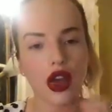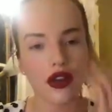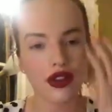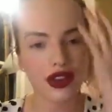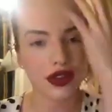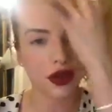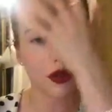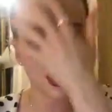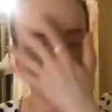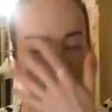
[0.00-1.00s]
This is
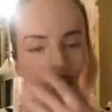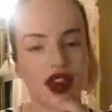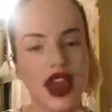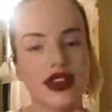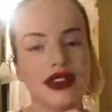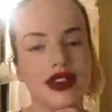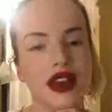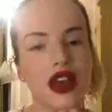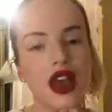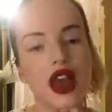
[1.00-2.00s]
warming up your face.
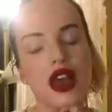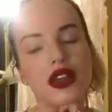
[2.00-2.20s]
Sung.